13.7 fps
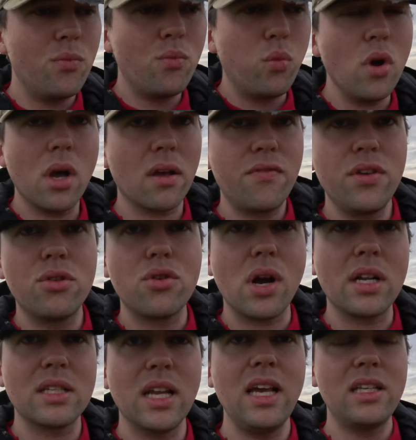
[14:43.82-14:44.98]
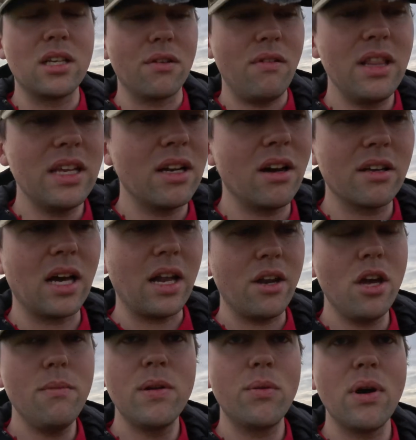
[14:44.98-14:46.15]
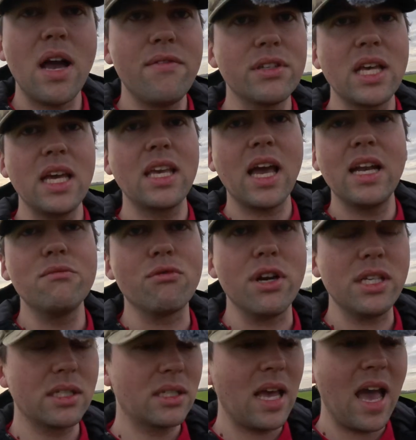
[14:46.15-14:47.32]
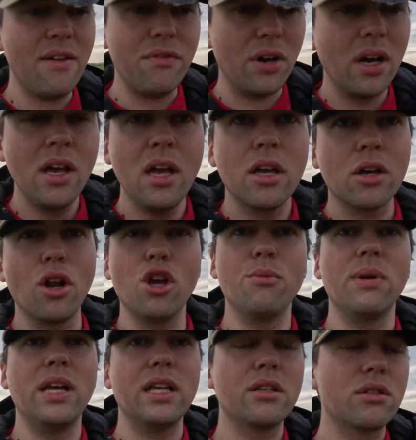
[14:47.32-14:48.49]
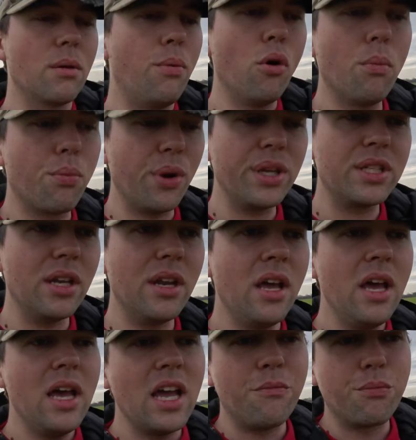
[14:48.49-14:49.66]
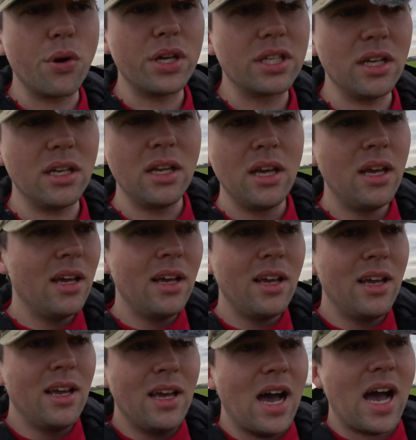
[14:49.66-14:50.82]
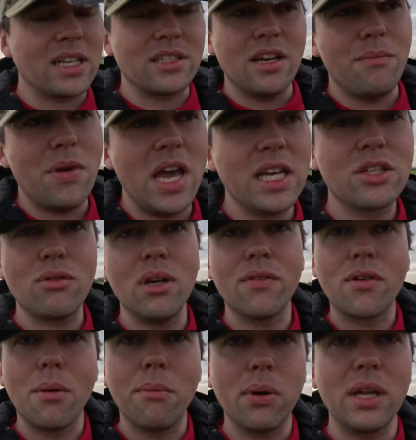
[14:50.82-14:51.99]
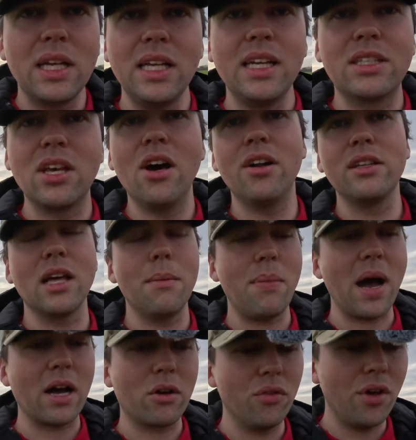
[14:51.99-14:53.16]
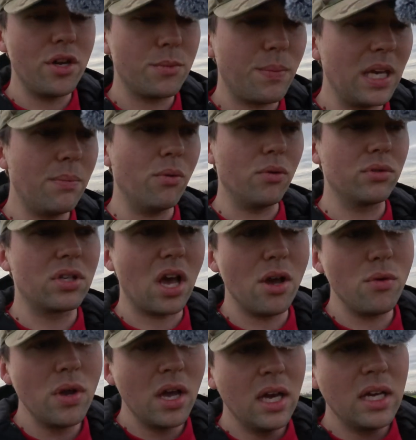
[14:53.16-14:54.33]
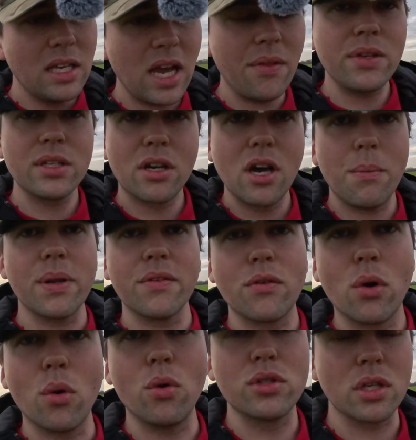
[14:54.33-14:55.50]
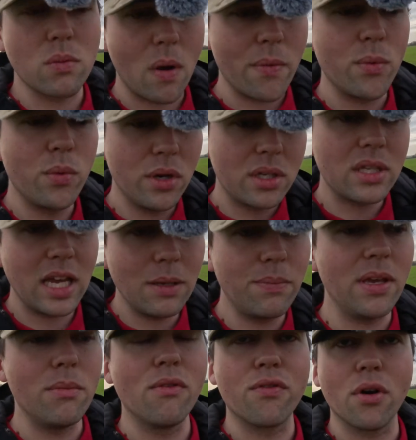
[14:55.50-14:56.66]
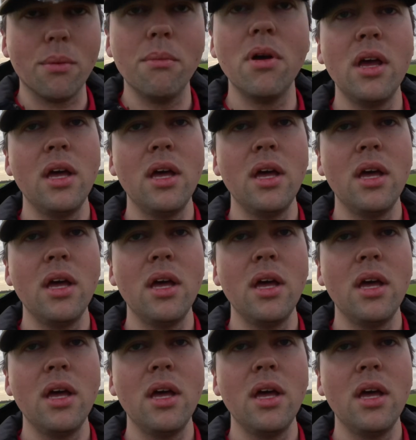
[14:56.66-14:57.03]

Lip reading: work for you translating or anything like that. Nobody will ever take any risks, ever, globally, to support Britain if Britain has a history of completely turning their back on those people. So yeah, there's a couple of clauses where we would take people from